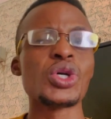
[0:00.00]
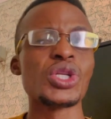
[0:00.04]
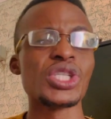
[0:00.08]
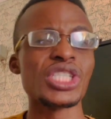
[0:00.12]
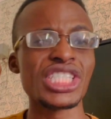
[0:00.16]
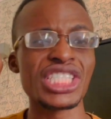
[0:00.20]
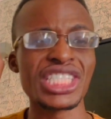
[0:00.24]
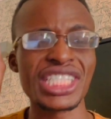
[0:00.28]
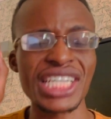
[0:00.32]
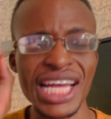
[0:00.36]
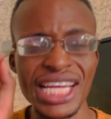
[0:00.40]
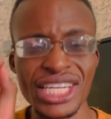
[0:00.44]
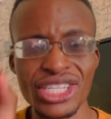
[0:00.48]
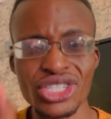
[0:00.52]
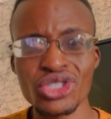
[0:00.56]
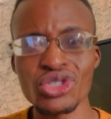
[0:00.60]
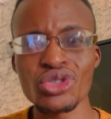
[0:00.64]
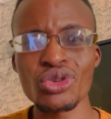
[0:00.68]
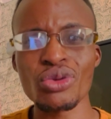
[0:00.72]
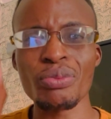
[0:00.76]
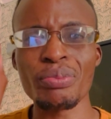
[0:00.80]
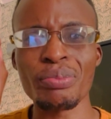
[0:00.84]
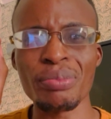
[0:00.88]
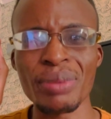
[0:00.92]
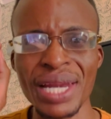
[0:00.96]
just
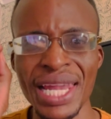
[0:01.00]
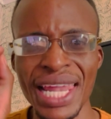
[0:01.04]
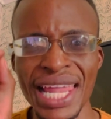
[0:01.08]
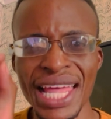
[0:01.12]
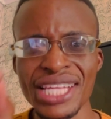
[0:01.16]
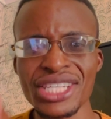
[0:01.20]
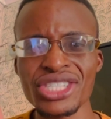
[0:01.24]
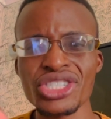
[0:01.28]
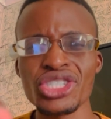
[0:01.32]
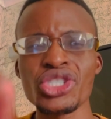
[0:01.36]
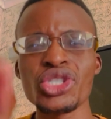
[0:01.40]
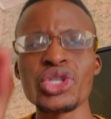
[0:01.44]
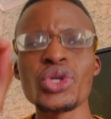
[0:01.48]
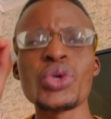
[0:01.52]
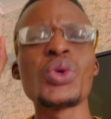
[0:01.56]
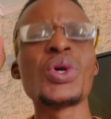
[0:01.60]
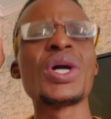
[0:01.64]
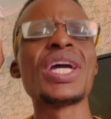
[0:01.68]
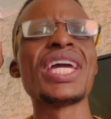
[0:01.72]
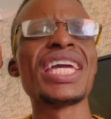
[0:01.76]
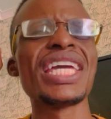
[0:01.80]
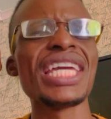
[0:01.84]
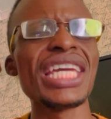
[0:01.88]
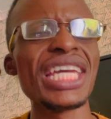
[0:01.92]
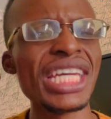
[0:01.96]
to bless you
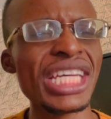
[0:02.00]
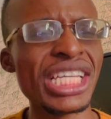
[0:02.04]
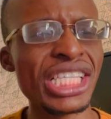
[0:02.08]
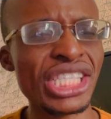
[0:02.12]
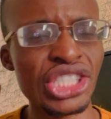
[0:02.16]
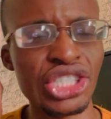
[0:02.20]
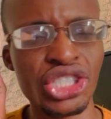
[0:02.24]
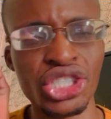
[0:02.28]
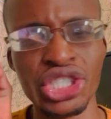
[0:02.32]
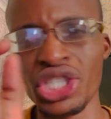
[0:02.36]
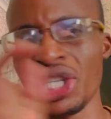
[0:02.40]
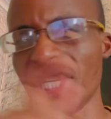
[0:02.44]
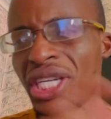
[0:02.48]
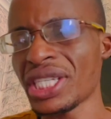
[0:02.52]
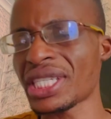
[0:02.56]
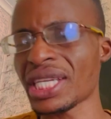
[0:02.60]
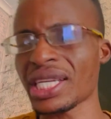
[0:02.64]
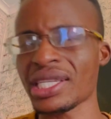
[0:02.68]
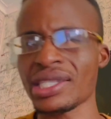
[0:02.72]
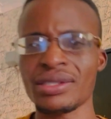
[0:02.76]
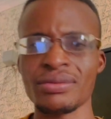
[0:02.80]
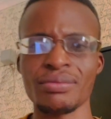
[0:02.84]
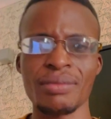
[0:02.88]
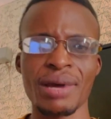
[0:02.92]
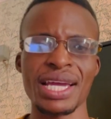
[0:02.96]
in
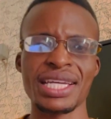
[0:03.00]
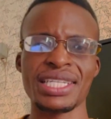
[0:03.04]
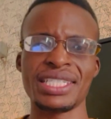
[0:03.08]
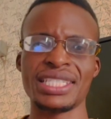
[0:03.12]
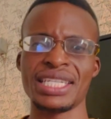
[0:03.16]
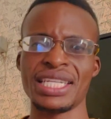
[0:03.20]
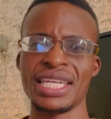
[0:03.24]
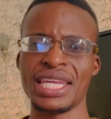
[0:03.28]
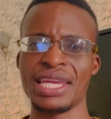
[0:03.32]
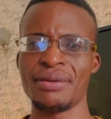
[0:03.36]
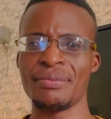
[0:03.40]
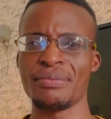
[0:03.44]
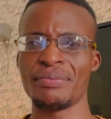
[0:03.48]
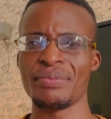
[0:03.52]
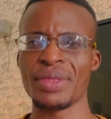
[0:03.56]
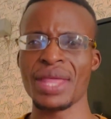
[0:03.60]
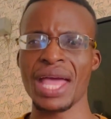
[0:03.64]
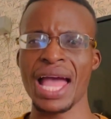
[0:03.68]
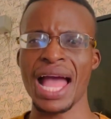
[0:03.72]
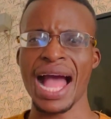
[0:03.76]
Jesus' mighty name.